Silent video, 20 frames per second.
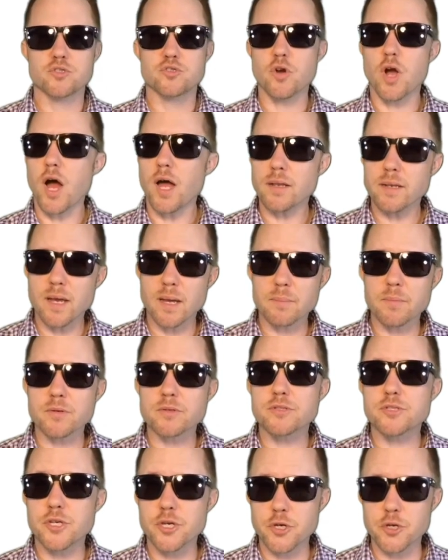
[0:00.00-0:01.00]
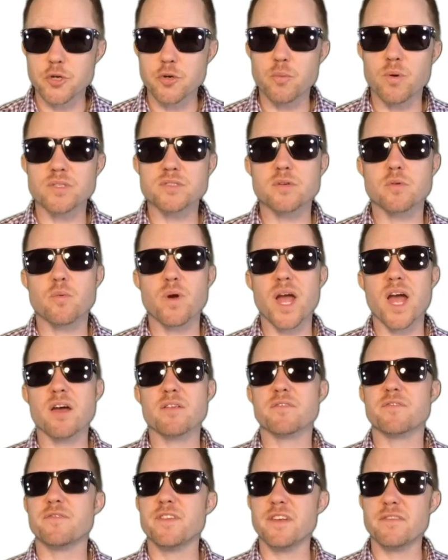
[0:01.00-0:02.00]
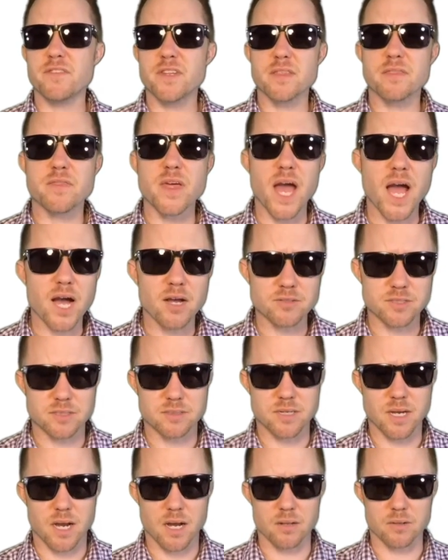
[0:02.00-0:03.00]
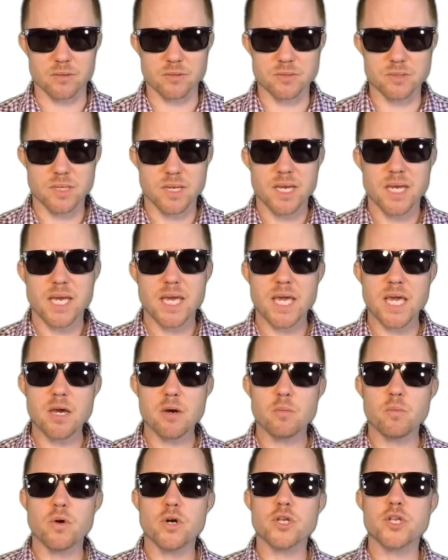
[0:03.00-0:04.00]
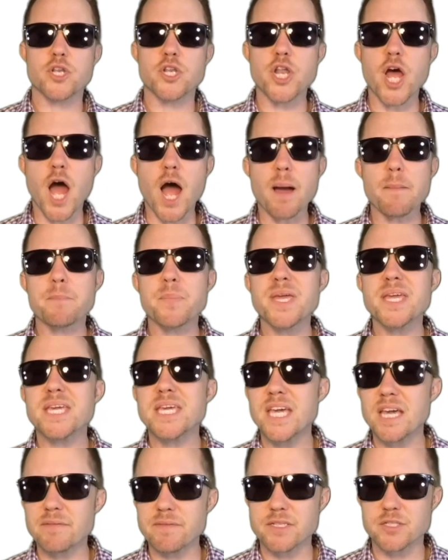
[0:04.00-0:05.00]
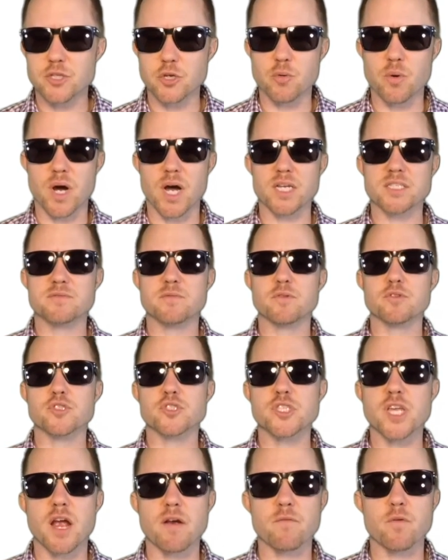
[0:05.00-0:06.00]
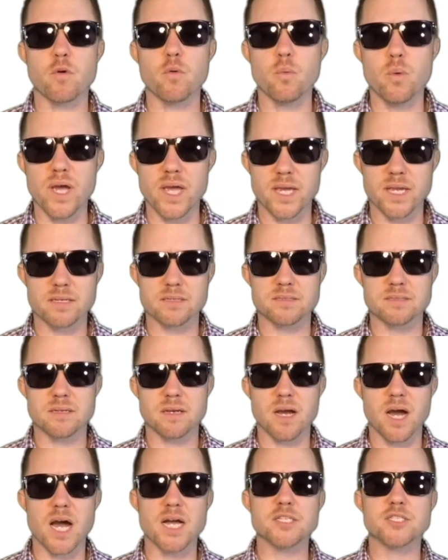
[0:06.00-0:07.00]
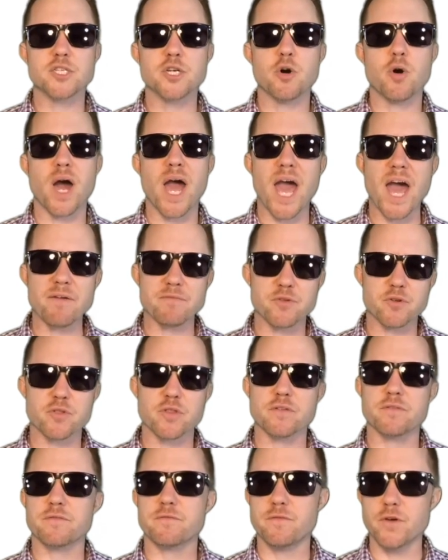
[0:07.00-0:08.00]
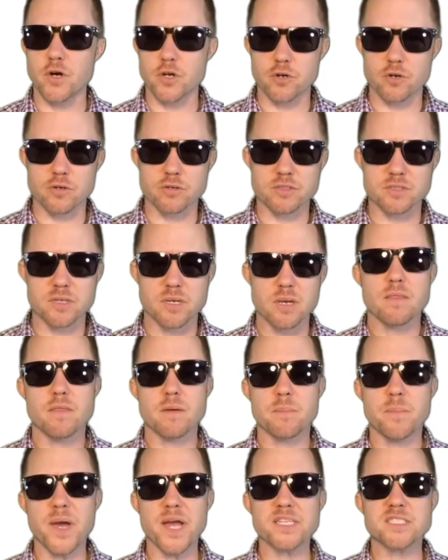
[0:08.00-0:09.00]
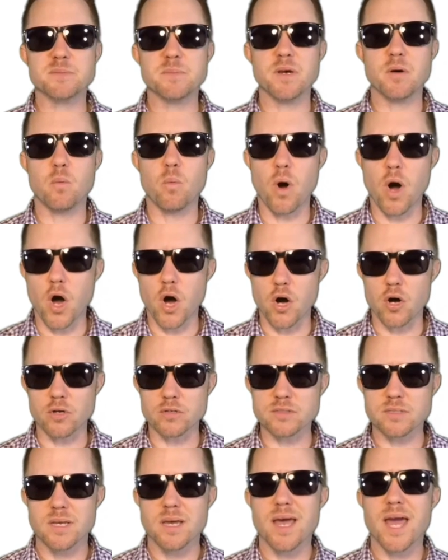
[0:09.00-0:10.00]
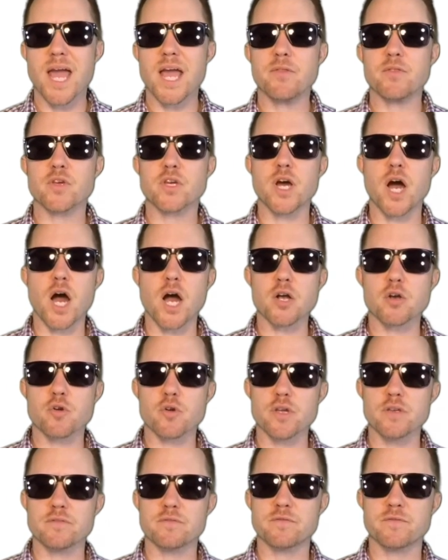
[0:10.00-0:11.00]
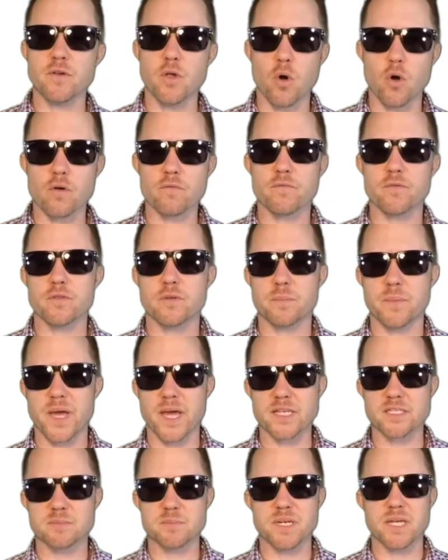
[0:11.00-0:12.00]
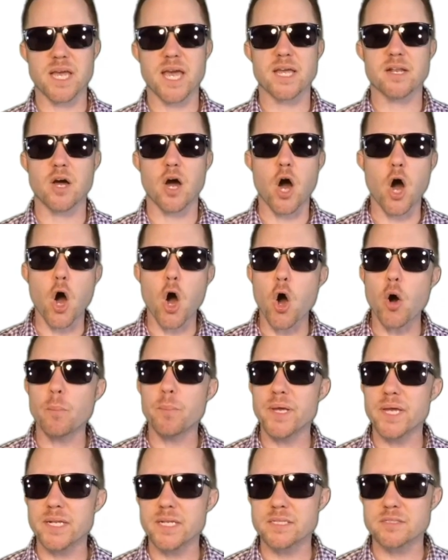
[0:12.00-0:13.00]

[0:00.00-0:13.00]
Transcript: Draw number two was around $50,000. It would not be given to us for several weeks until after the footers, the basement walls, and the concrete floor for the basement had all been